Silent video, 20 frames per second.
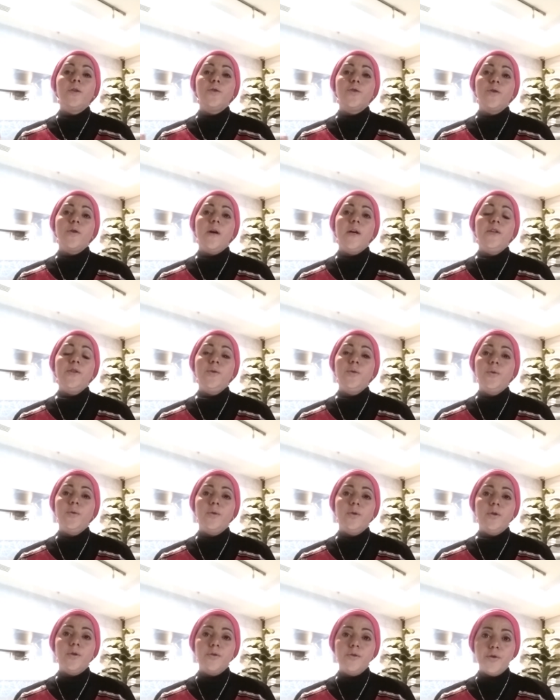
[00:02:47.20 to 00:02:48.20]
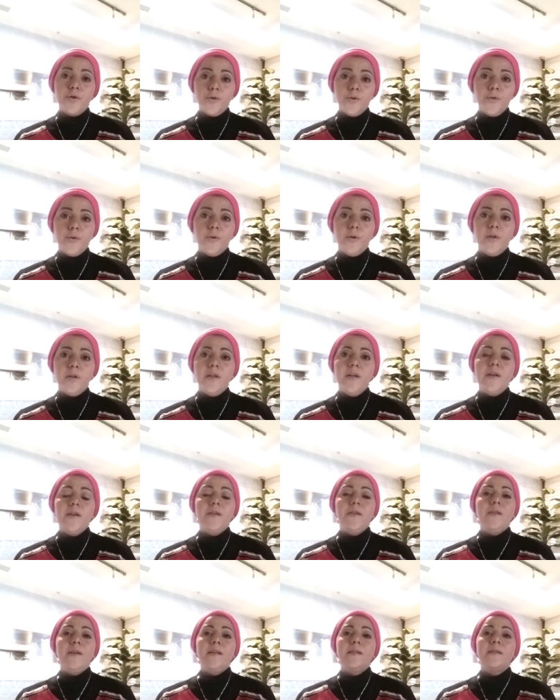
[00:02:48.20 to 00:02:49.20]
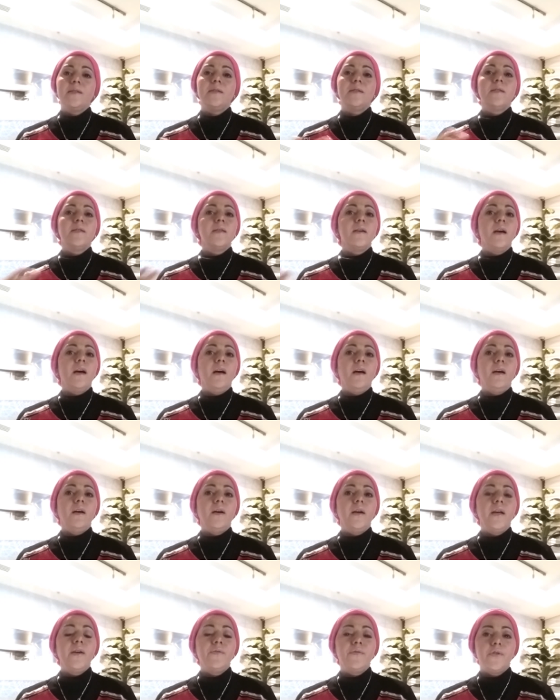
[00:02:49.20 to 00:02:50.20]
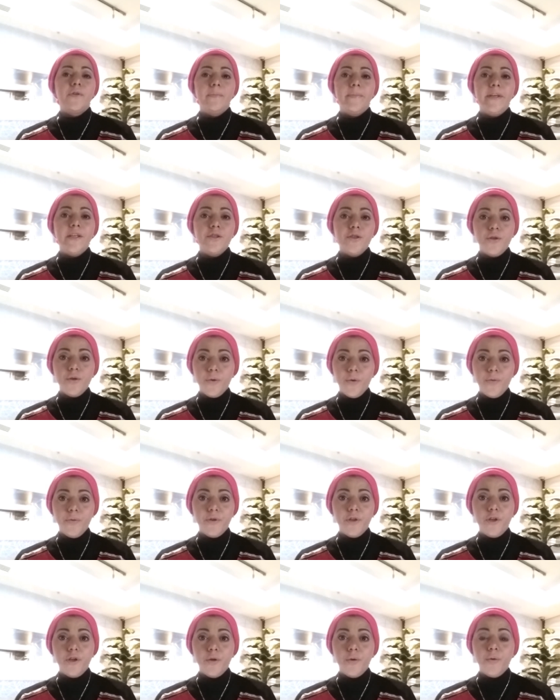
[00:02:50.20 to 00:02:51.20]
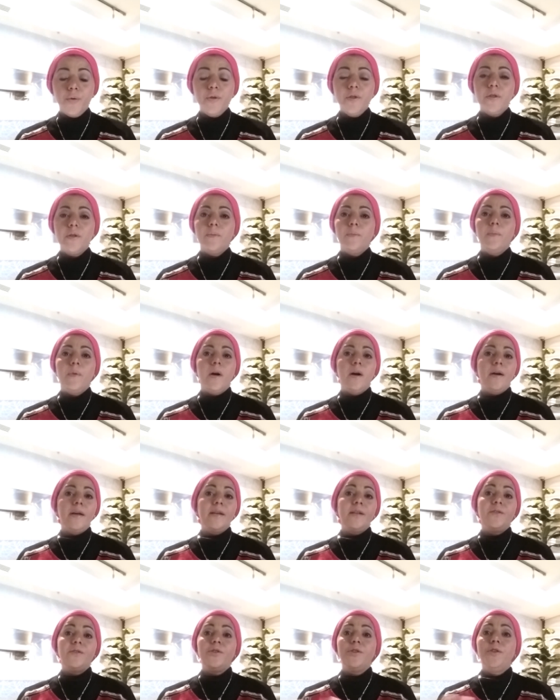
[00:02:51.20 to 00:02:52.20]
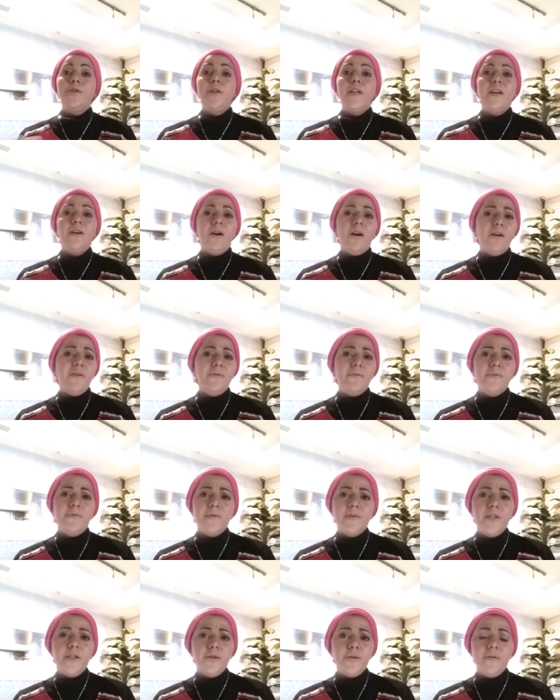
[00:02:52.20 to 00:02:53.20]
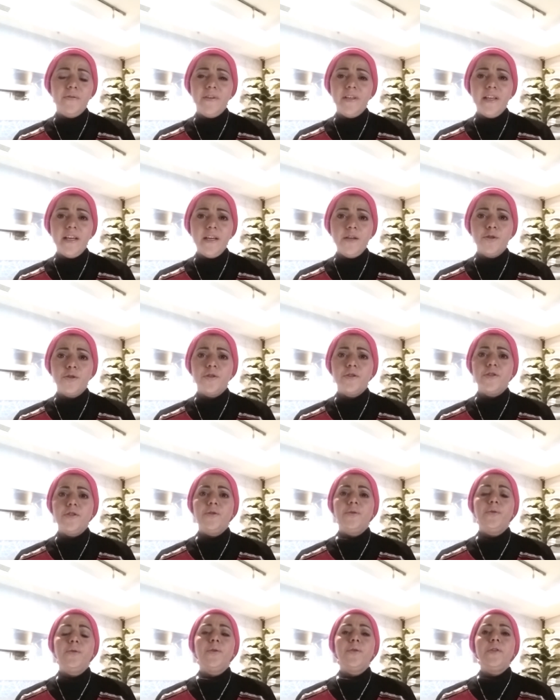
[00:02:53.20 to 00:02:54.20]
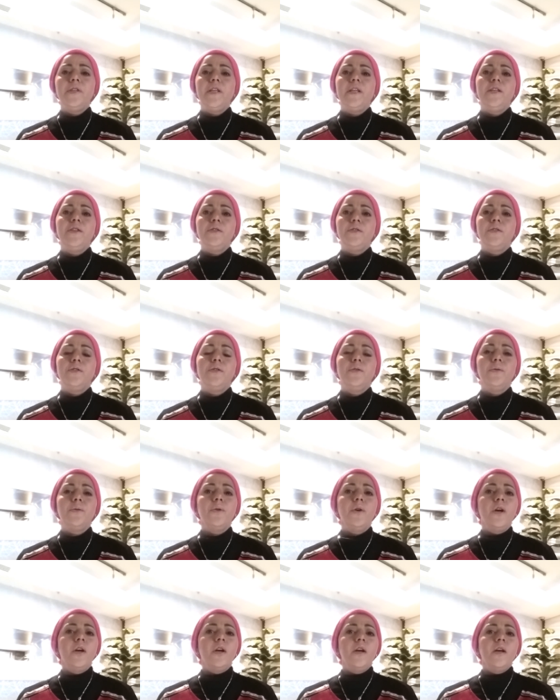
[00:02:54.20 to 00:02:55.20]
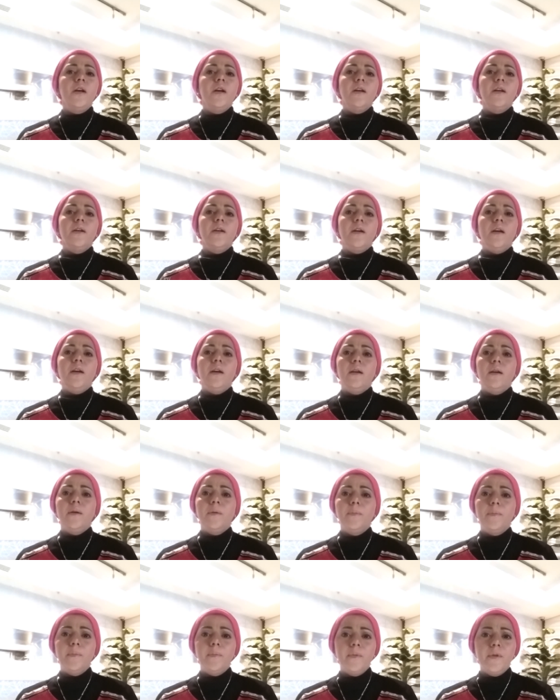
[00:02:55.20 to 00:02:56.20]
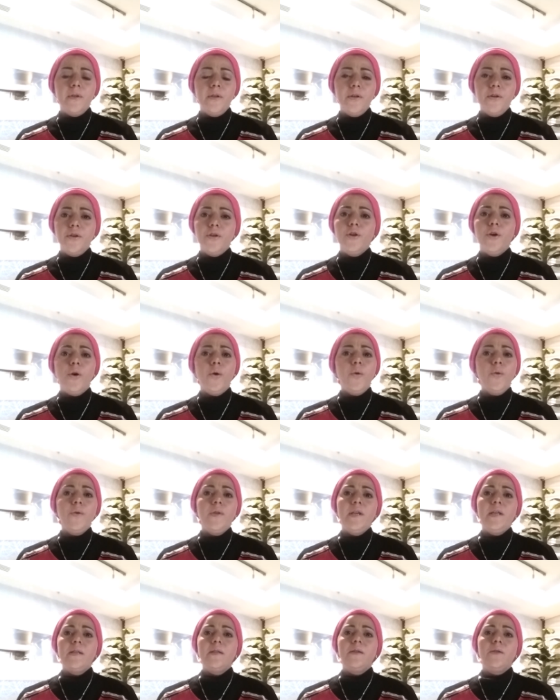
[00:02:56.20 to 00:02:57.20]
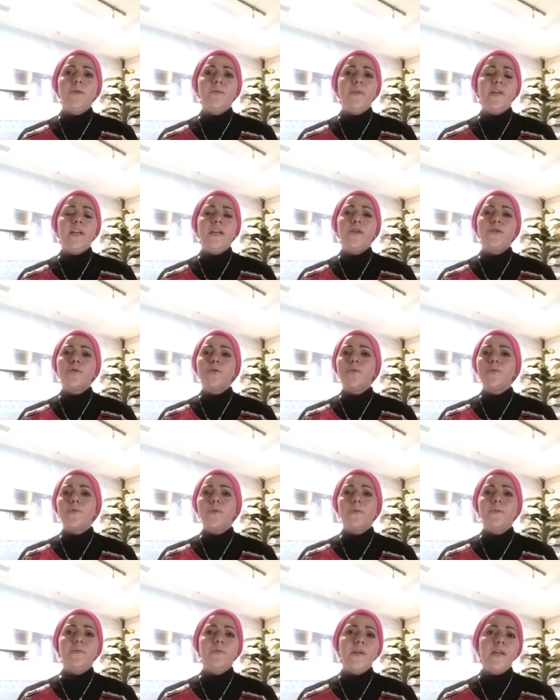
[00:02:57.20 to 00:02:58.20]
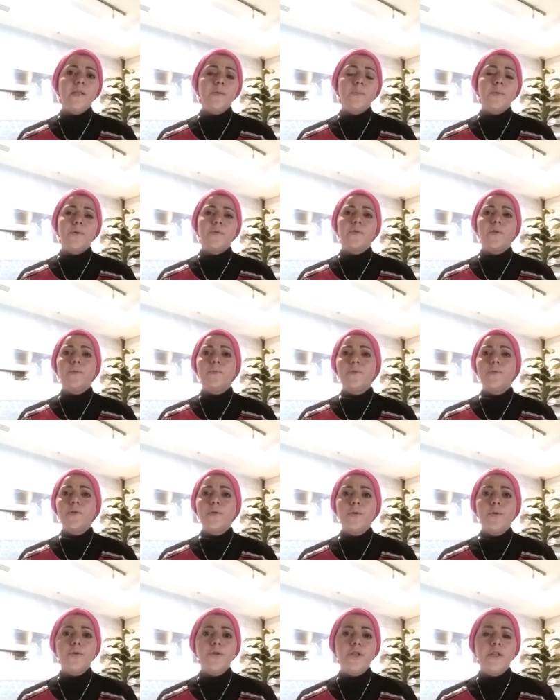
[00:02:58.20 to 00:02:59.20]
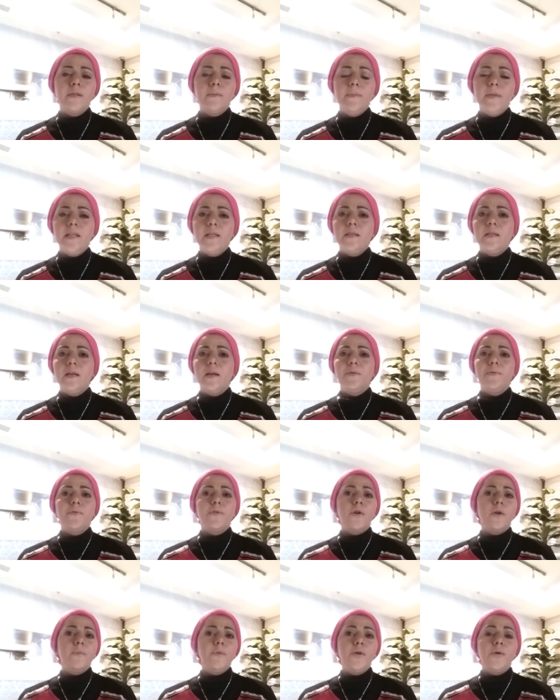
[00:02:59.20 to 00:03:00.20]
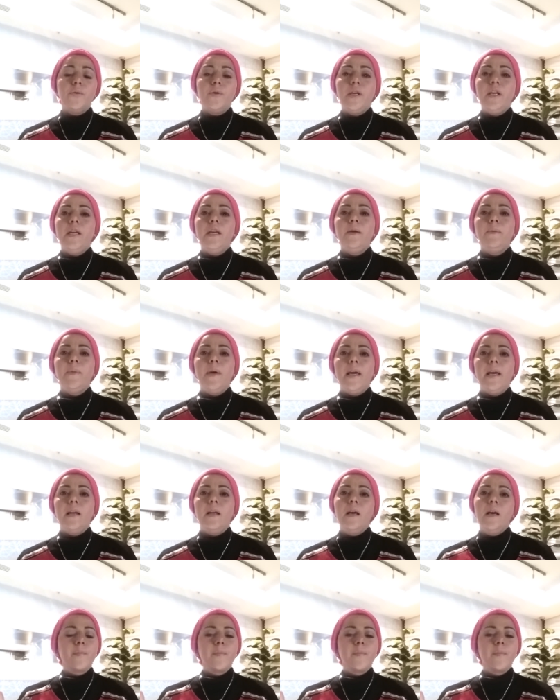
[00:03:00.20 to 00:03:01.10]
Try to control this information overload by turning off notifications. You don't need to learn all these notifications from Facebook, from social media, from your email.